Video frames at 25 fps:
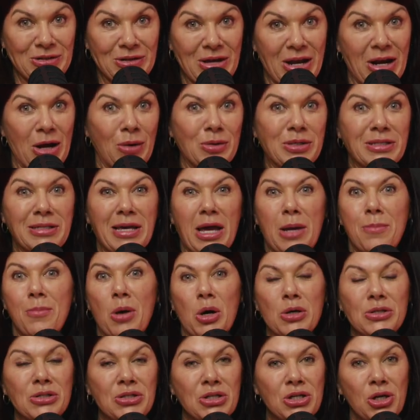And I would say
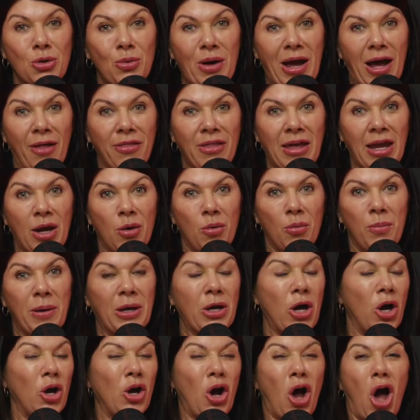most of you out there will be
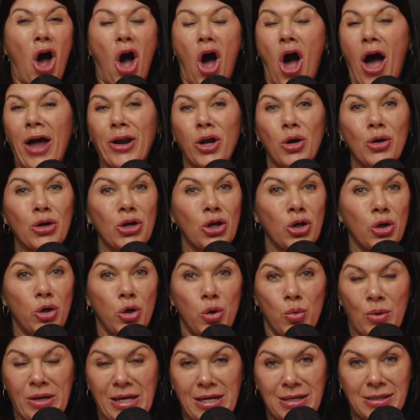going, I don't know
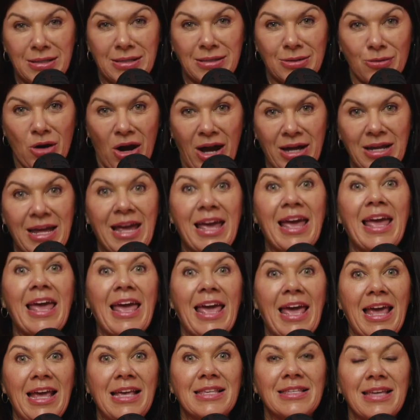who he is, right?
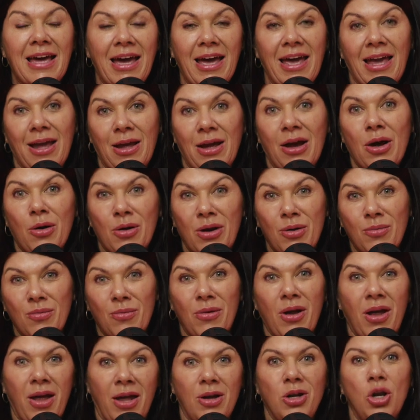He's
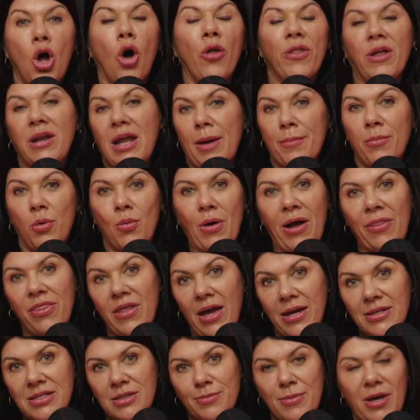not the number one,
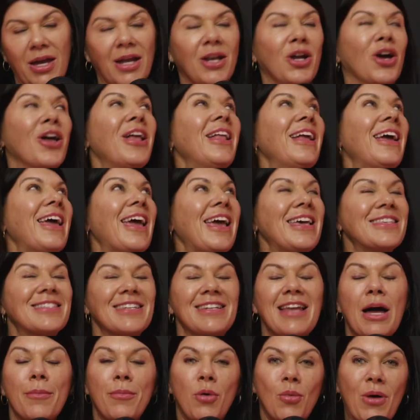that's me. No. He's a
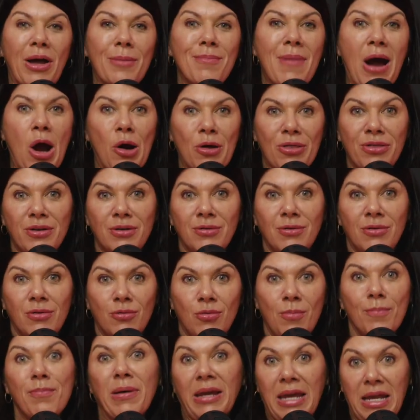number one
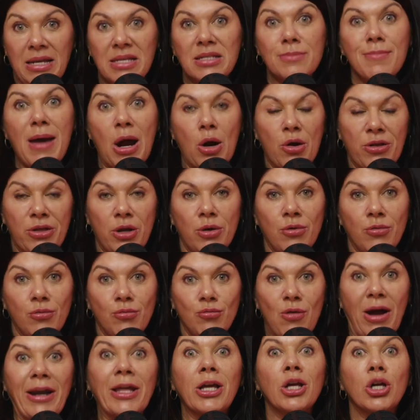beginner's marathon
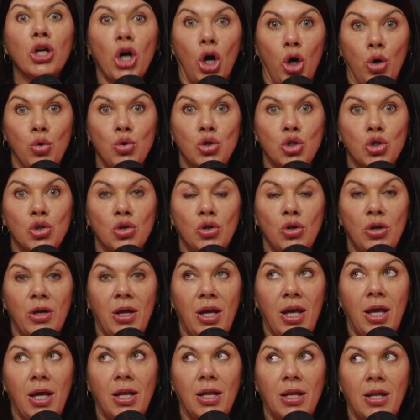running coach
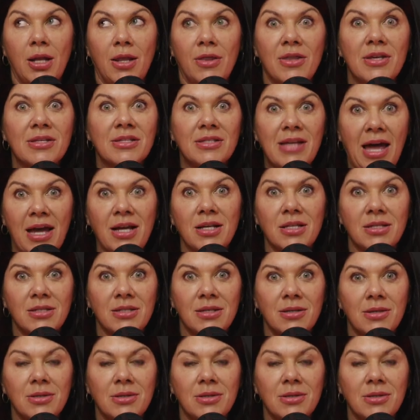in the States.